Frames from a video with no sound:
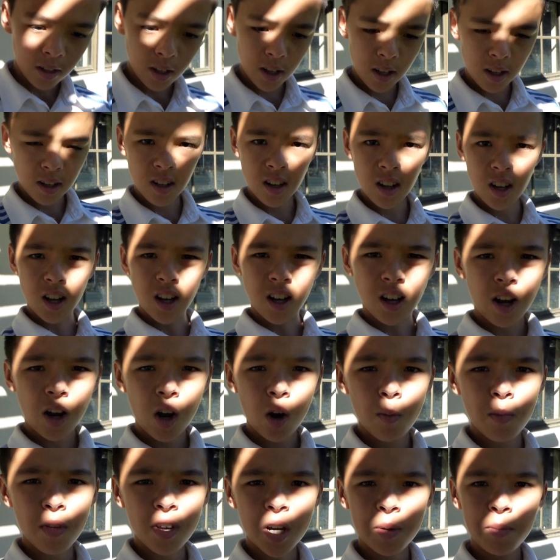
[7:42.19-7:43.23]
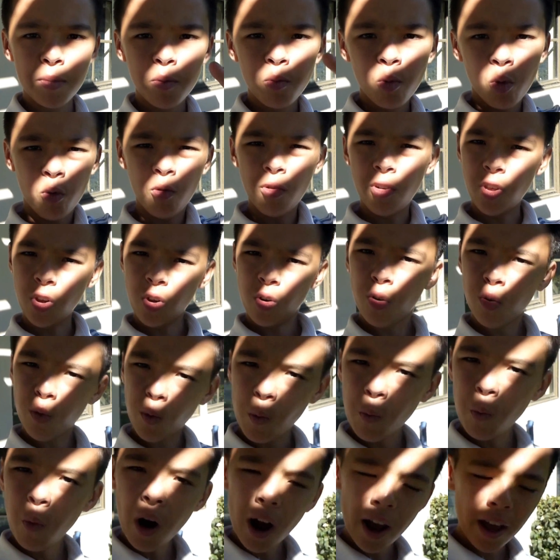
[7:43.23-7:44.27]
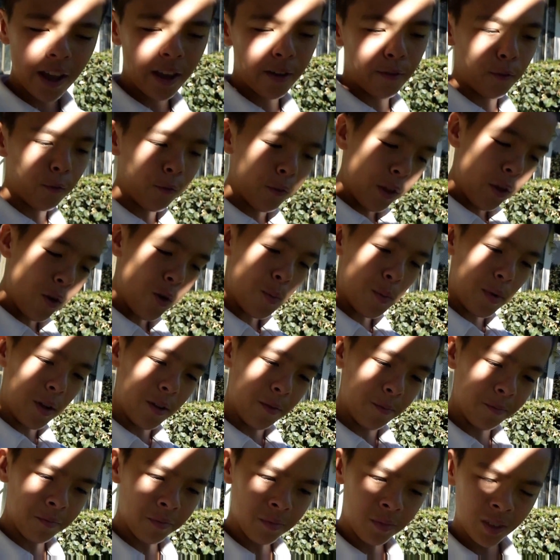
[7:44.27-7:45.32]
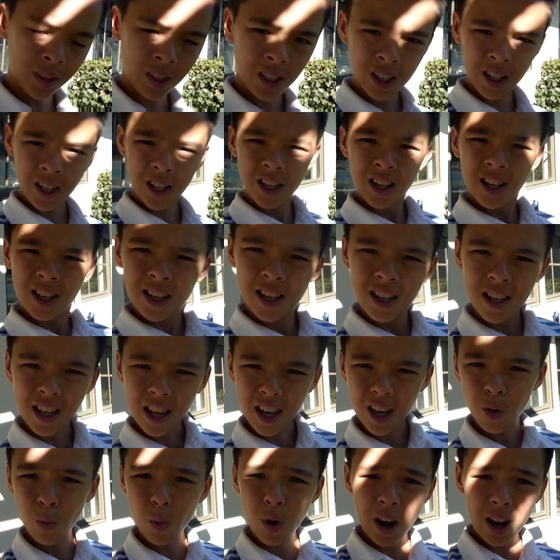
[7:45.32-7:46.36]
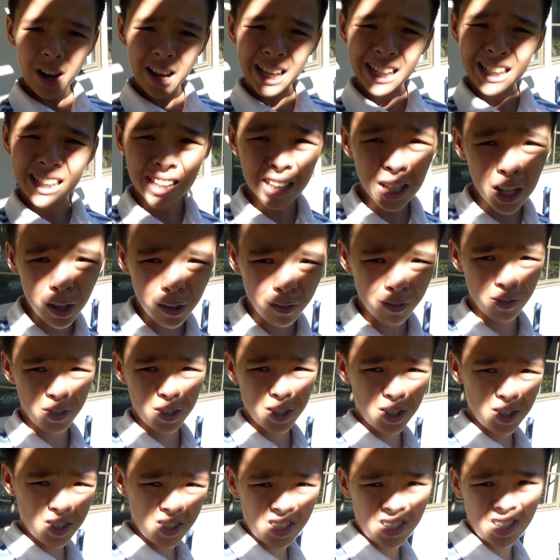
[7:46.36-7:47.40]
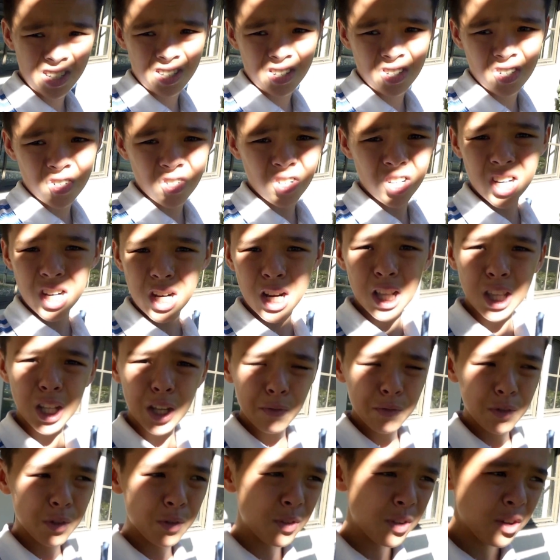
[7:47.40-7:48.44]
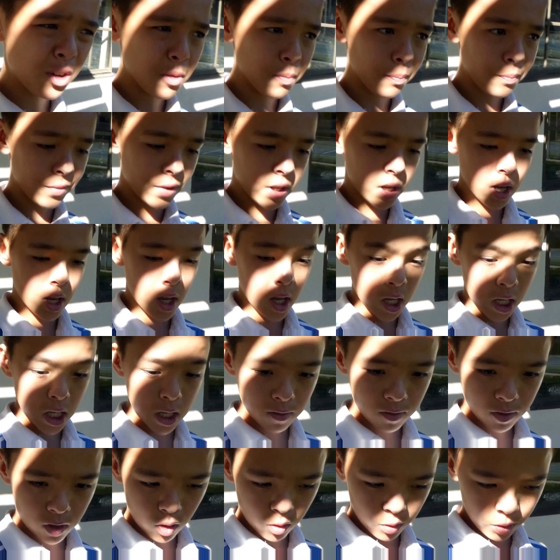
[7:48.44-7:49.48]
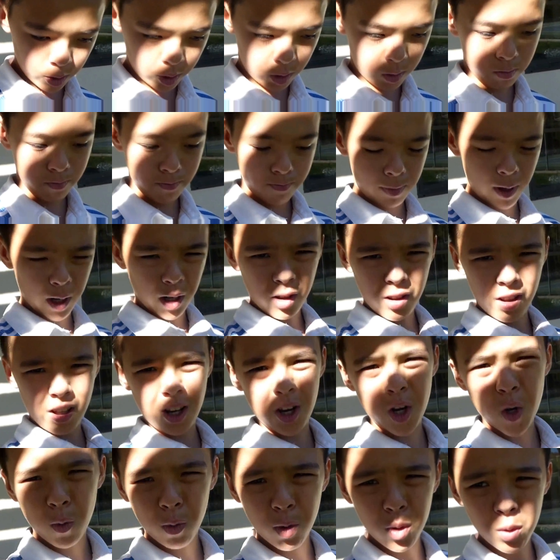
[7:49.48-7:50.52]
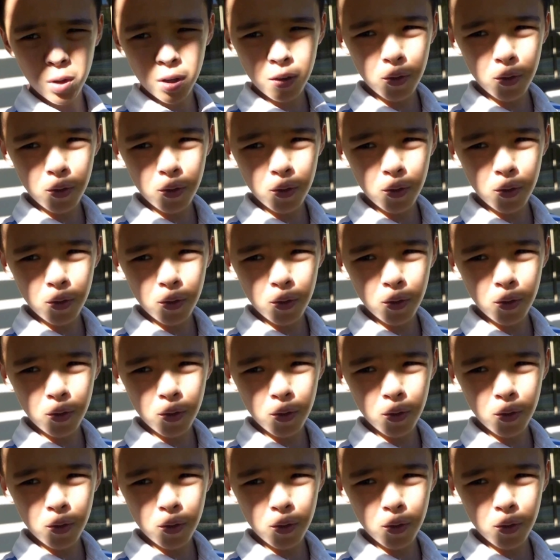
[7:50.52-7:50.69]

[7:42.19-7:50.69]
And yeah, I'll be coming up with a video for why I film and why I love to, why I love to film, even though there's barely no one